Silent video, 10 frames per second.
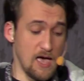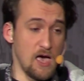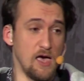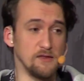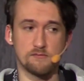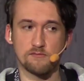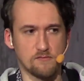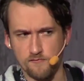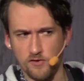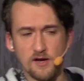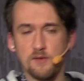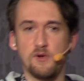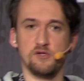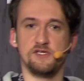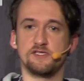And forget
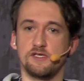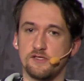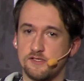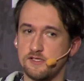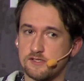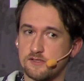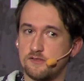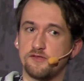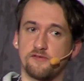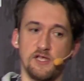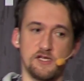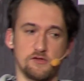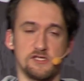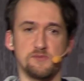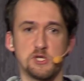about this, this is not related to
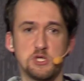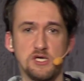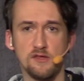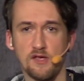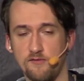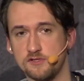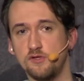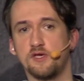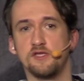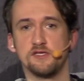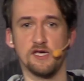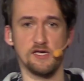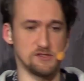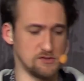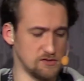this machine. I was looking inside
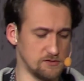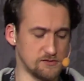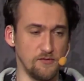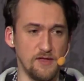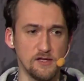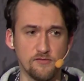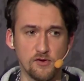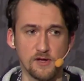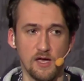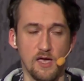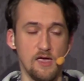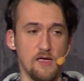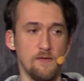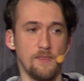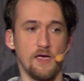through network,
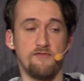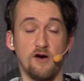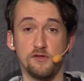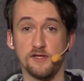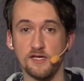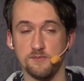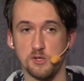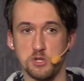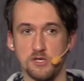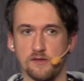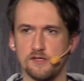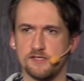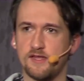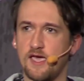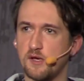and I found another machine
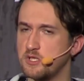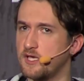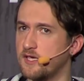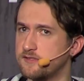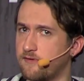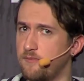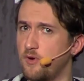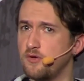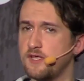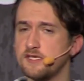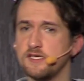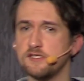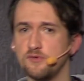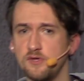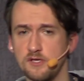that actually has a remote access
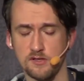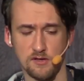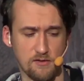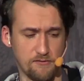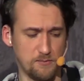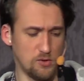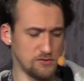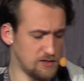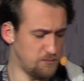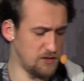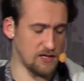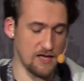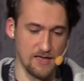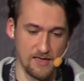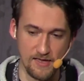to it, a remote admin,
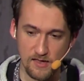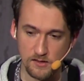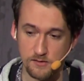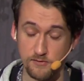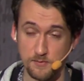and the web